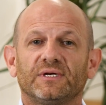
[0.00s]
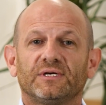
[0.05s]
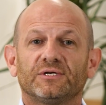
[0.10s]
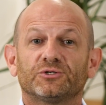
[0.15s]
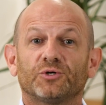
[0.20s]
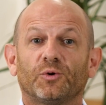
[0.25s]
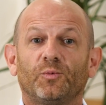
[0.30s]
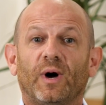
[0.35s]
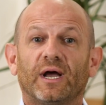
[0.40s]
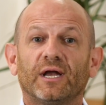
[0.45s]

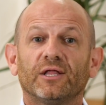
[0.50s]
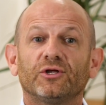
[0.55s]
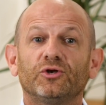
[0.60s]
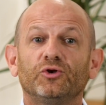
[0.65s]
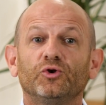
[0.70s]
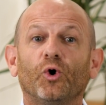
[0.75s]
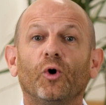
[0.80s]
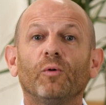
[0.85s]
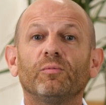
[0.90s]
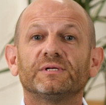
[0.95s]
So one of the
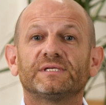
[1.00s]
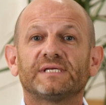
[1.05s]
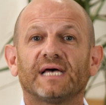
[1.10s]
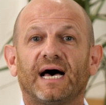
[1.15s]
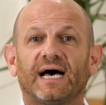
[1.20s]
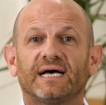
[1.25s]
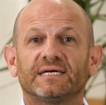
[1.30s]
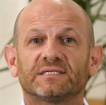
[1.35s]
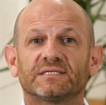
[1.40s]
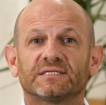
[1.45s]
normal
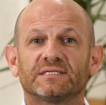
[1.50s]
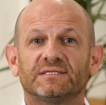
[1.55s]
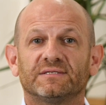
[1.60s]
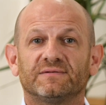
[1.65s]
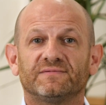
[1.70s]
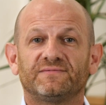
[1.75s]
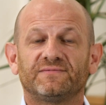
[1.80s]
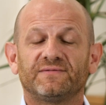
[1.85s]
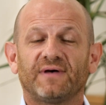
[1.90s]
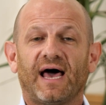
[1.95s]
tasks
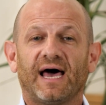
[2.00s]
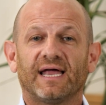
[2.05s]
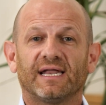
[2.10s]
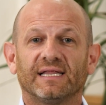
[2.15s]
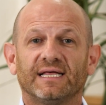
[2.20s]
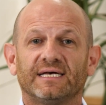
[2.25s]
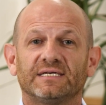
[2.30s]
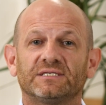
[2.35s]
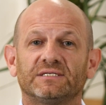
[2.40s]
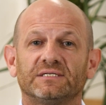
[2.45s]
of
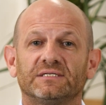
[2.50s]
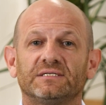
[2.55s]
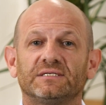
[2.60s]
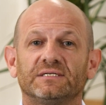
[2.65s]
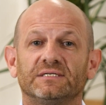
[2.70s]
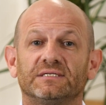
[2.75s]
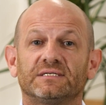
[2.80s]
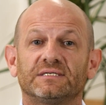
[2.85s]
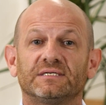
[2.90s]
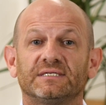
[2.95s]
adolescence
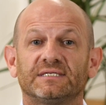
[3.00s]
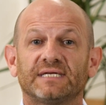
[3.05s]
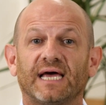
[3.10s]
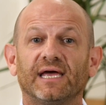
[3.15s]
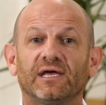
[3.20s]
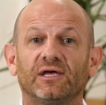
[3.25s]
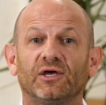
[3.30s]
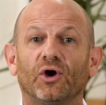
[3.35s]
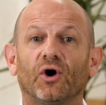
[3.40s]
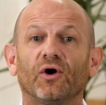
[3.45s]
is
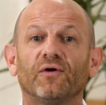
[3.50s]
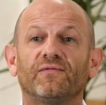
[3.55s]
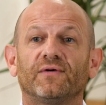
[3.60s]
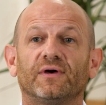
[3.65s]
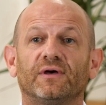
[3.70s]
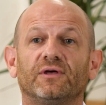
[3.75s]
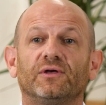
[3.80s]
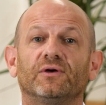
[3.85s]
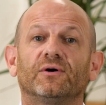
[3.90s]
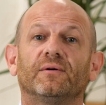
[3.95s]
taking
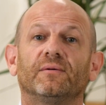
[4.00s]
over